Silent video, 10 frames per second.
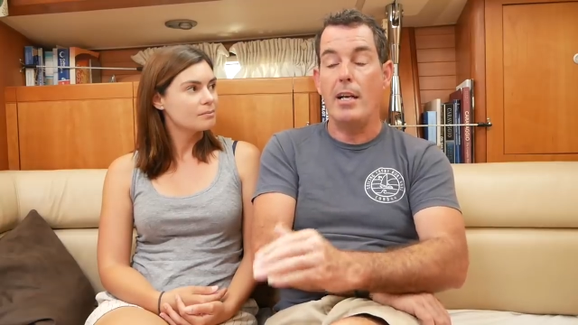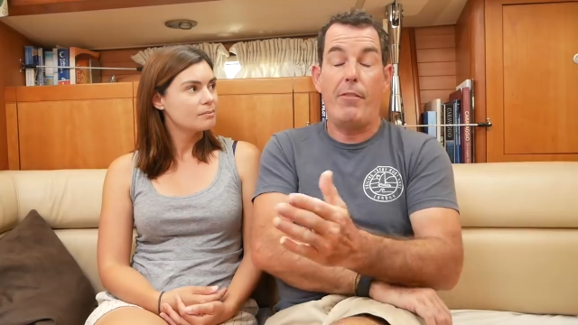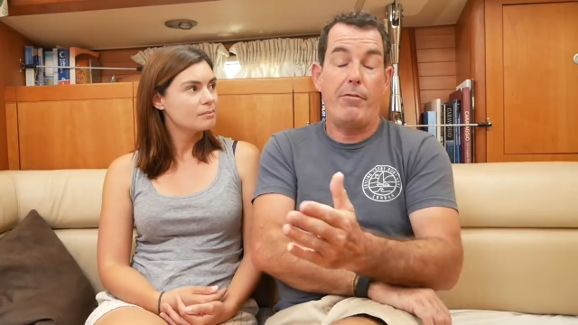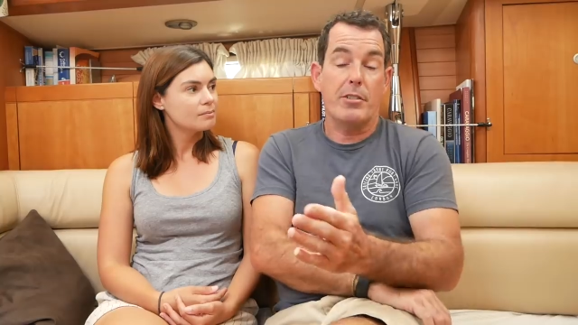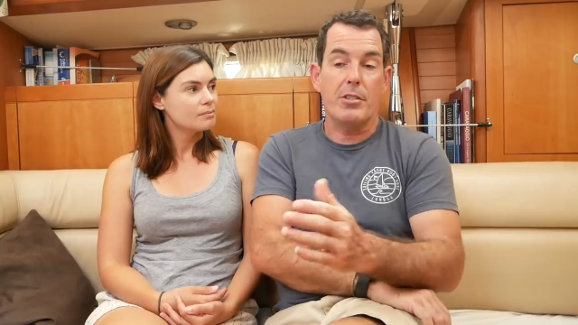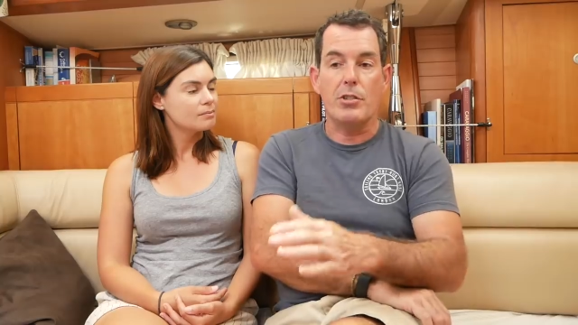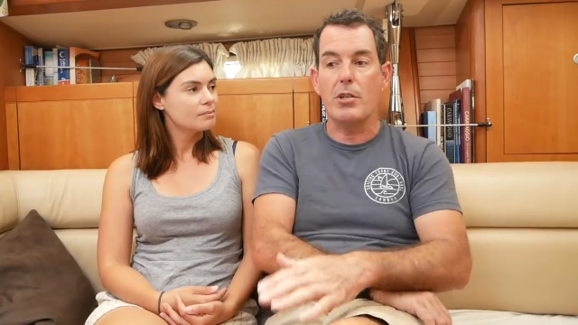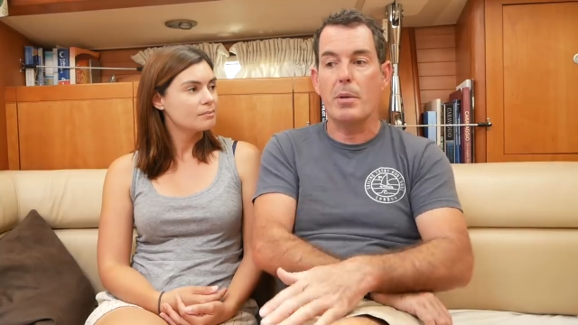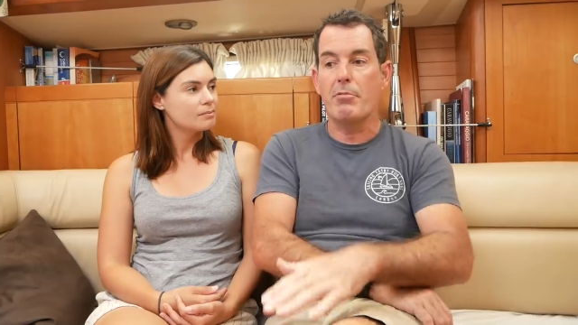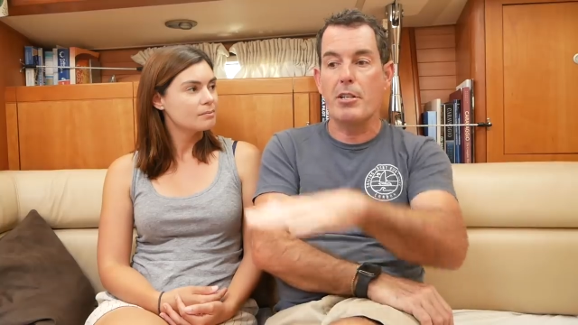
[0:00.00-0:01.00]
Speaker 1: if, for instance, you've
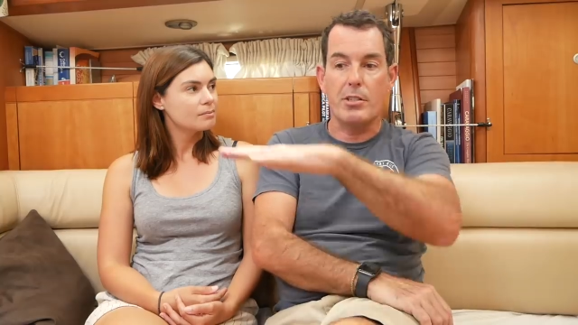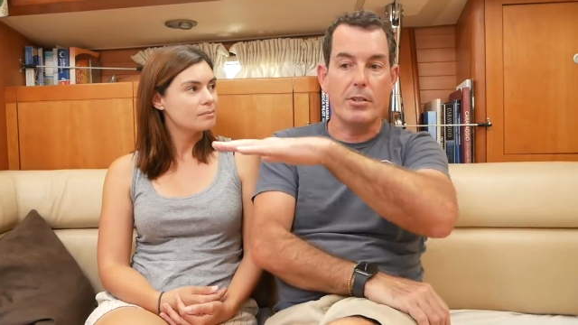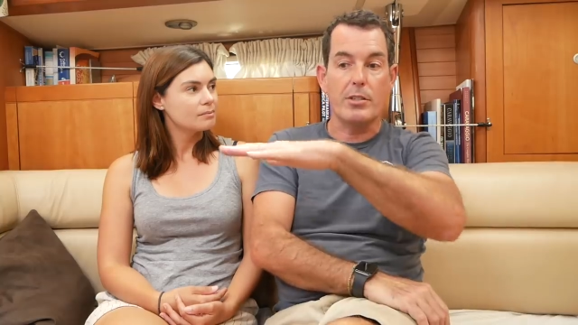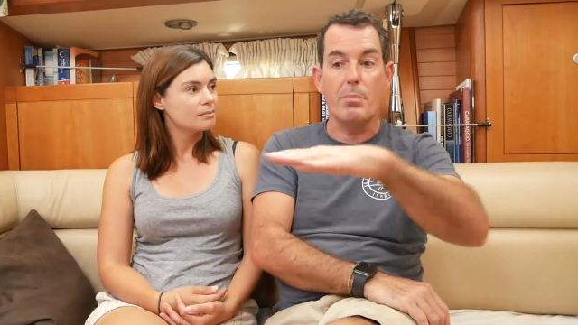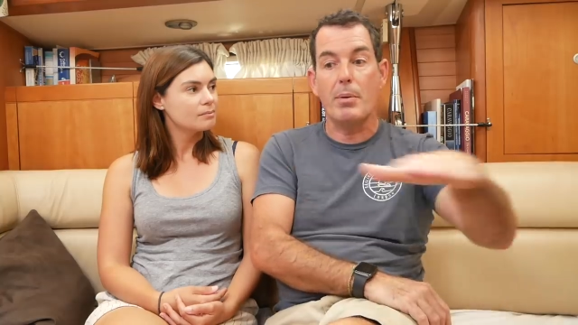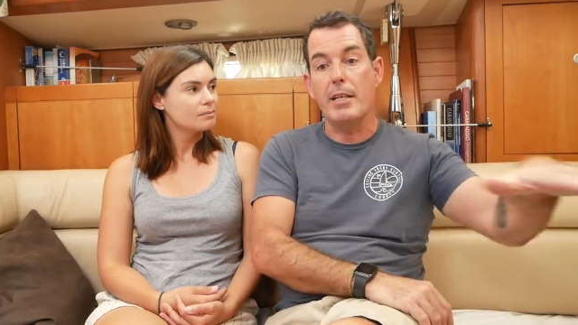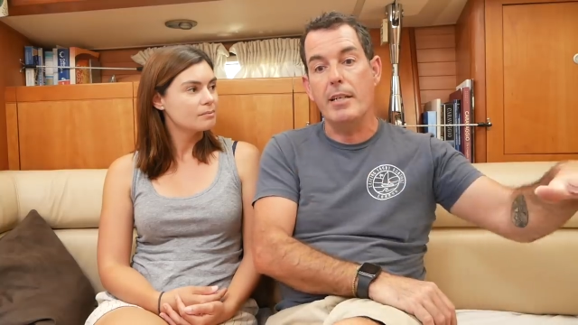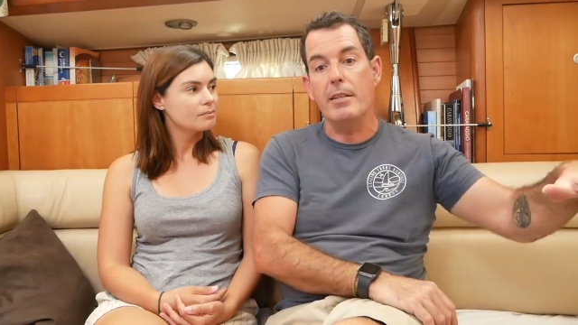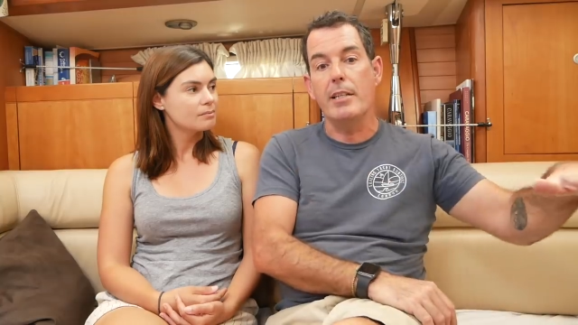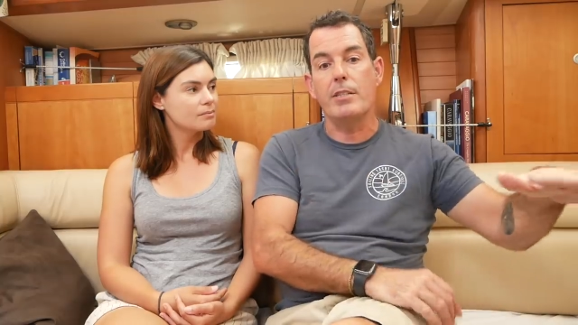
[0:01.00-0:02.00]
got a bridge that goes
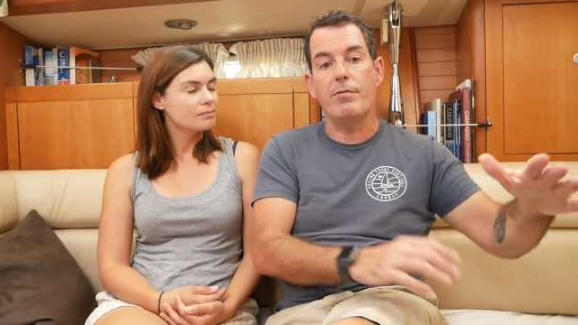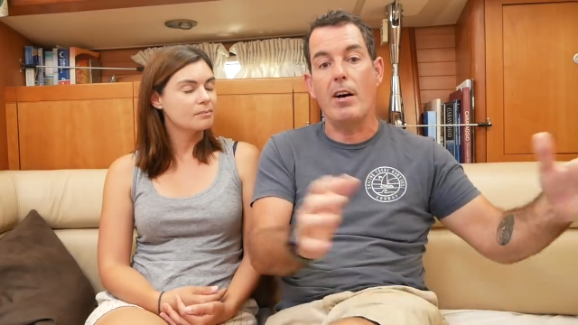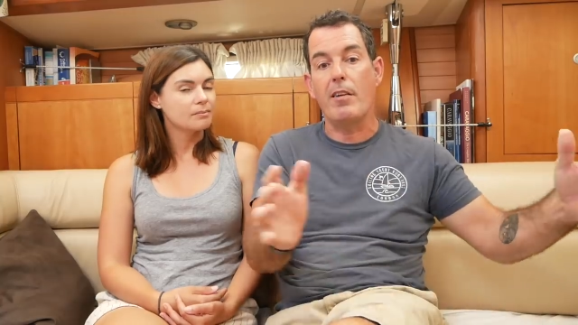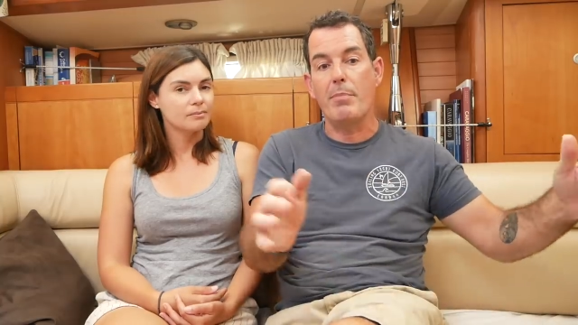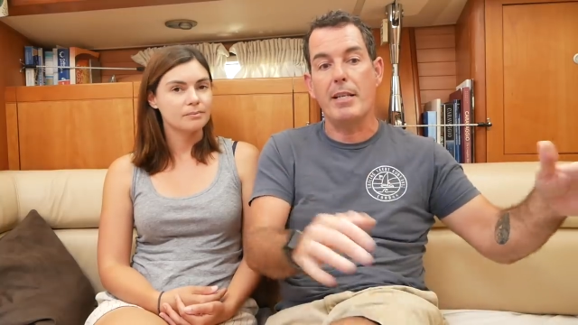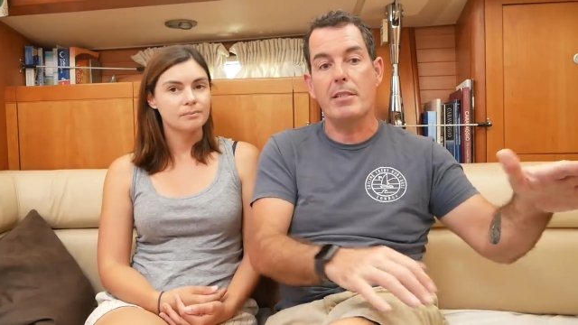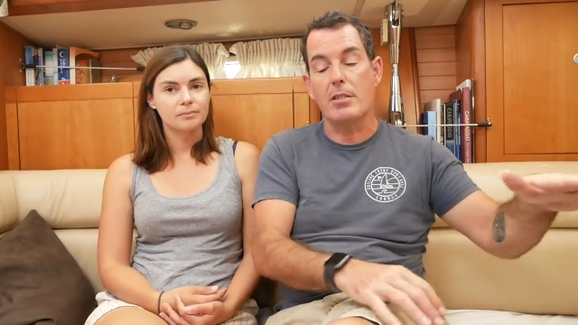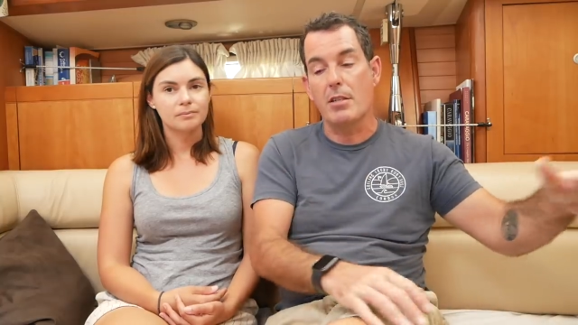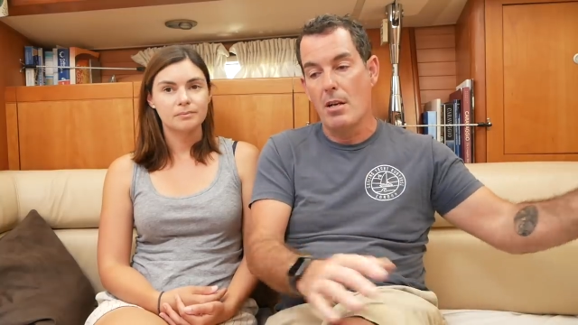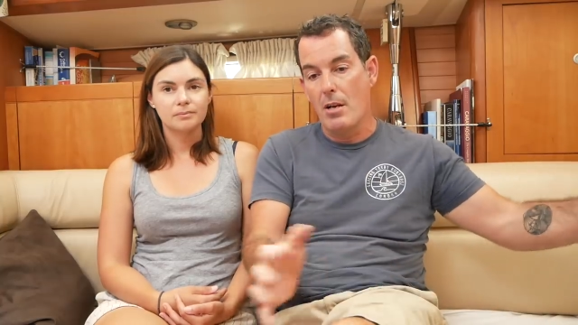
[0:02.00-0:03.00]
completely, it's five
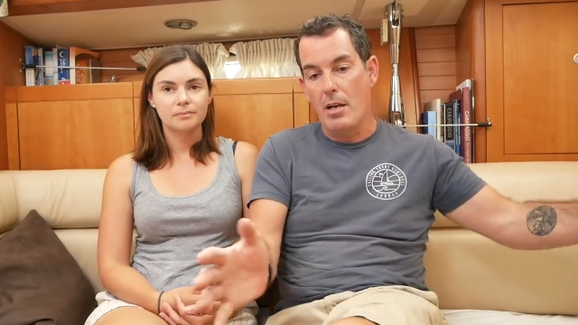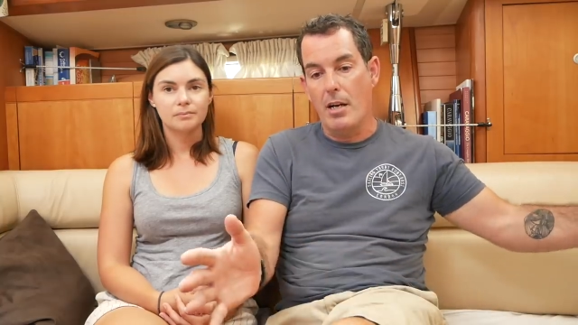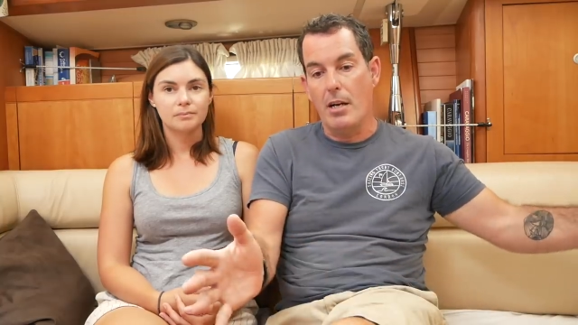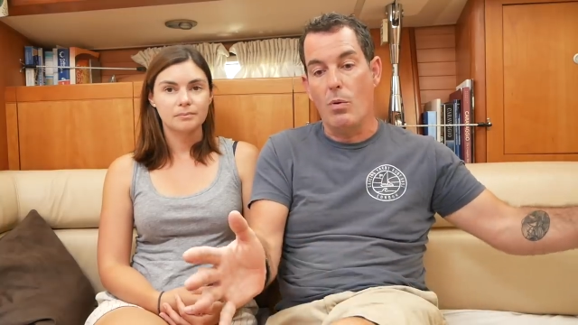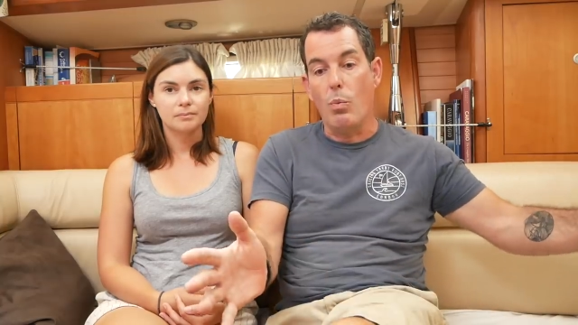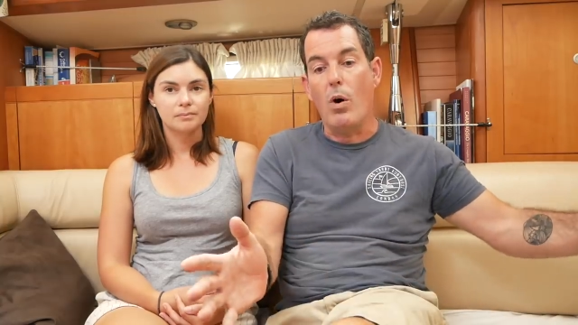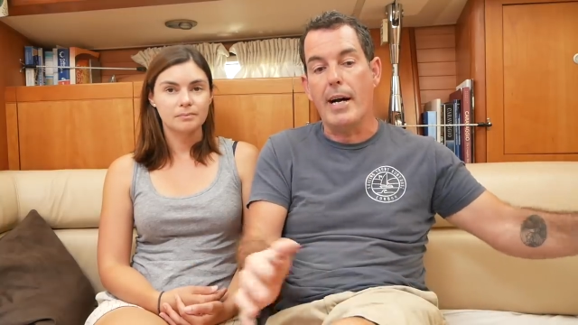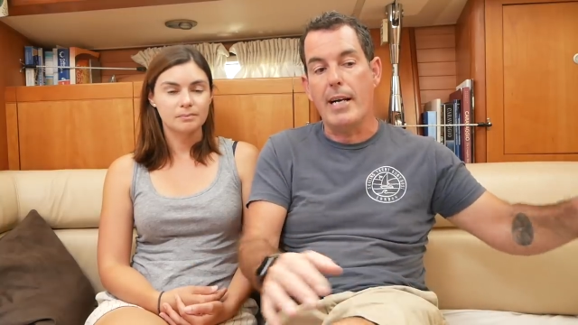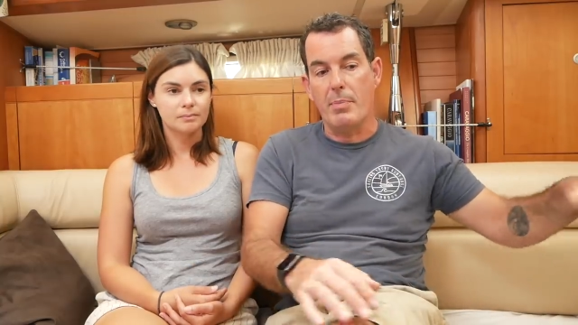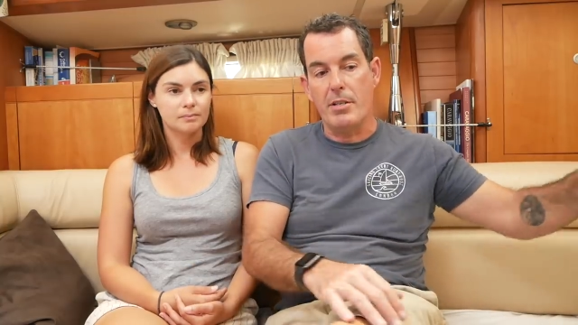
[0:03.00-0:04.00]
meters uh,
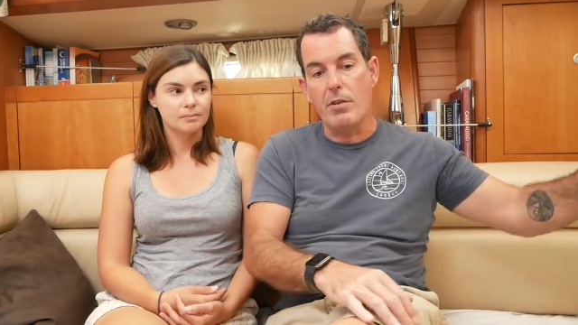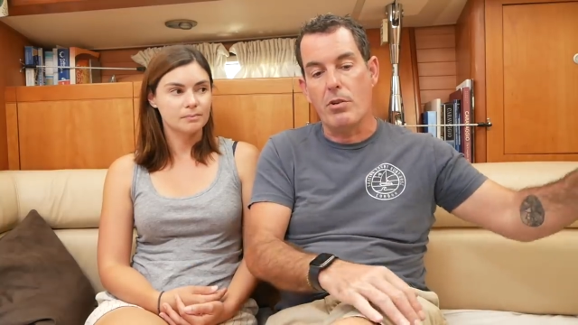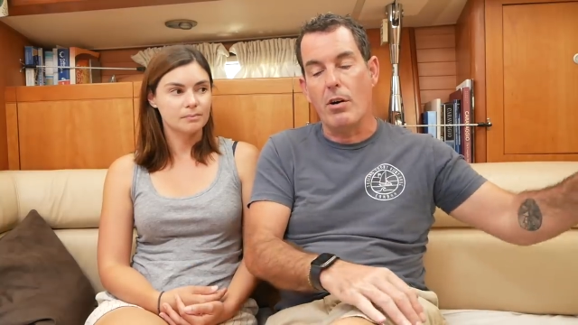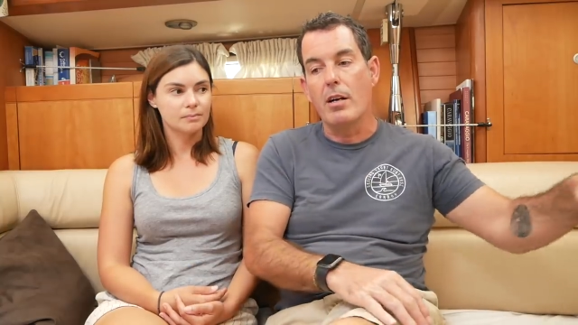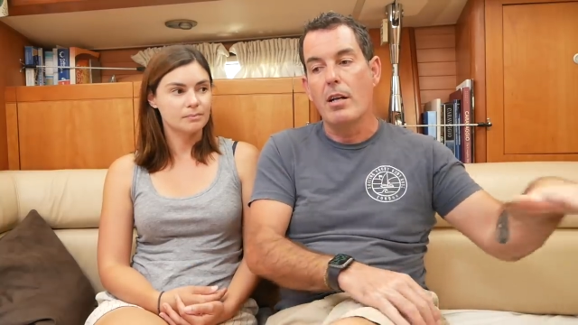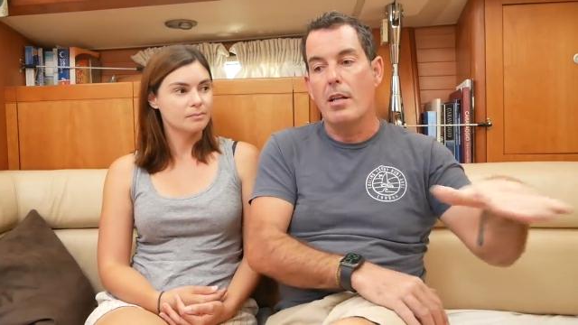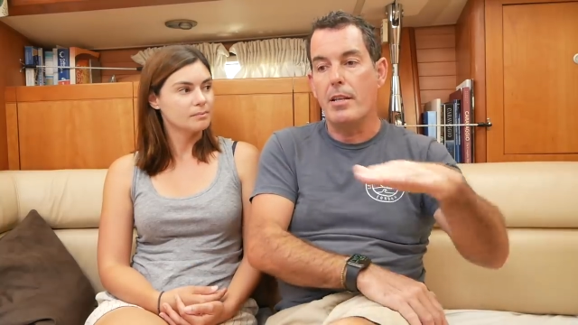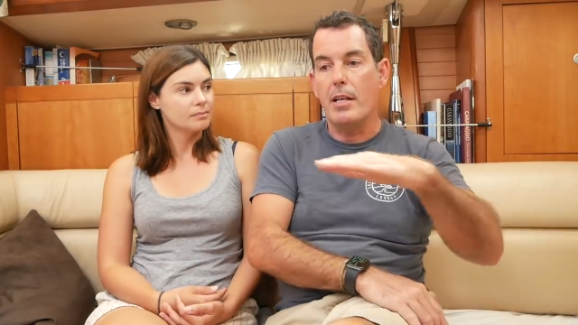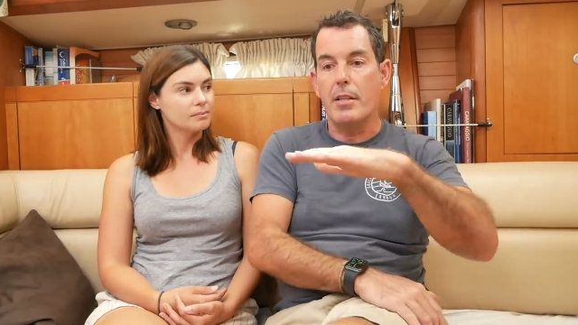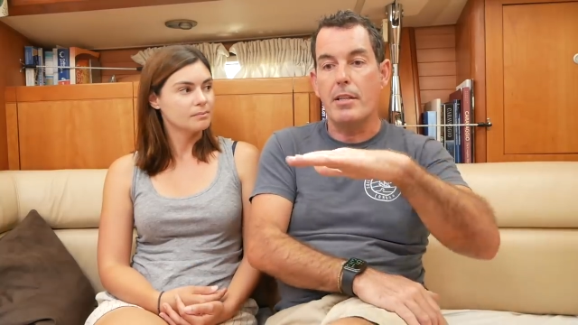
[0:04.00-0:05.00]
wide, but you've got
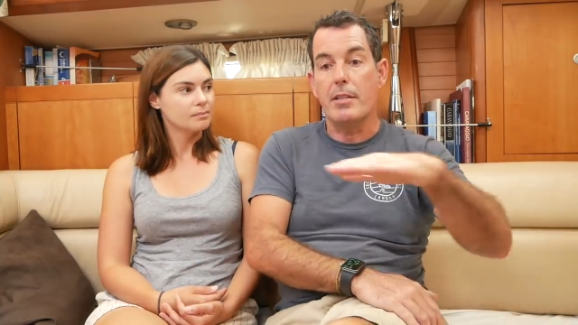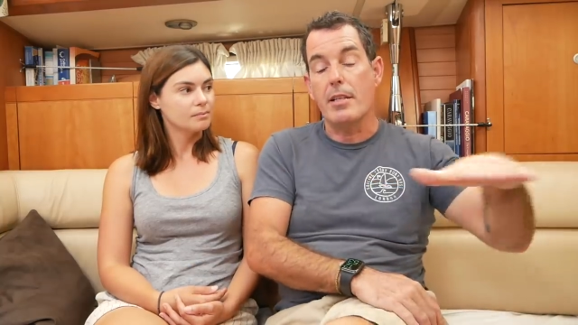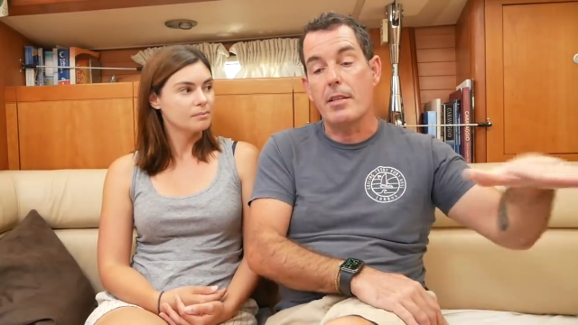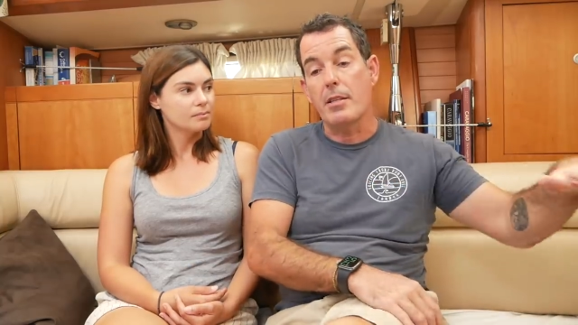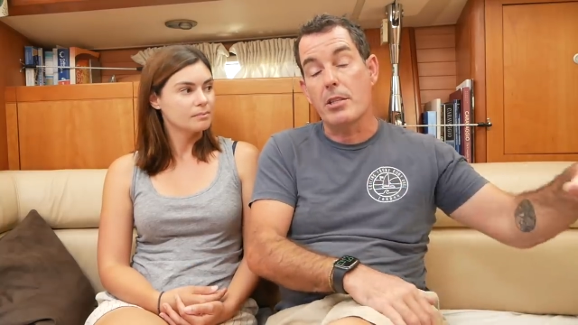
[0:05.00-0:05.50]
the, the, the, the,